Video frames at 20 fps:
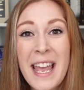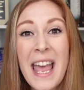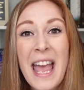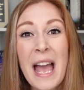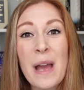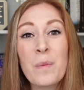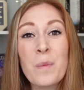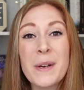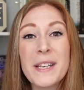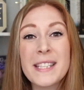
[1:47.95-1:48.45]

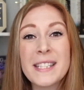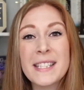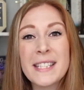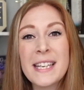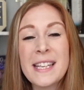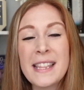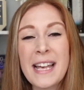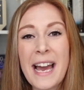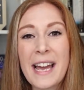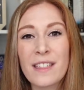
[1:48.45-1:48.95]
and we
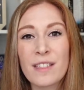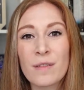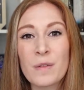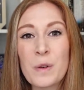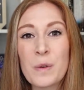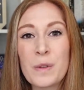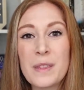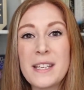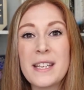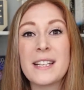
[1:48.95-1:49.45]
see that
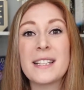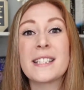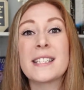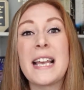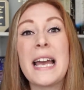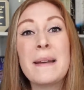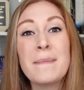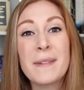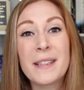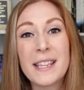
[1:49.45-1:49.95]
through the
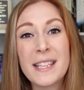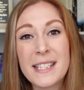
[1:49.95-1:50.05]
excitement